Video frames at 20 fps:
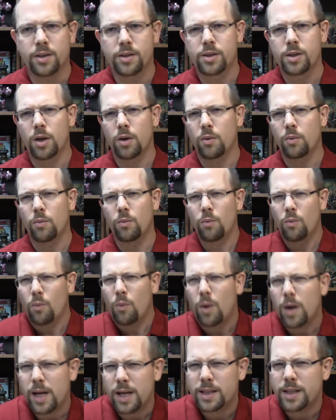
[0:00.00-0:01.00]
So
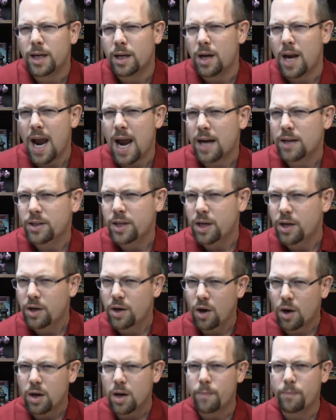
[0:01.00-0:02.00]
what is it actually
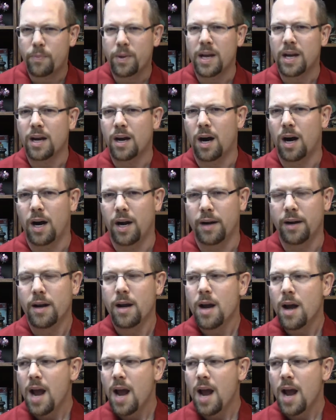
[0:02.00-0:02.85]
going to be on?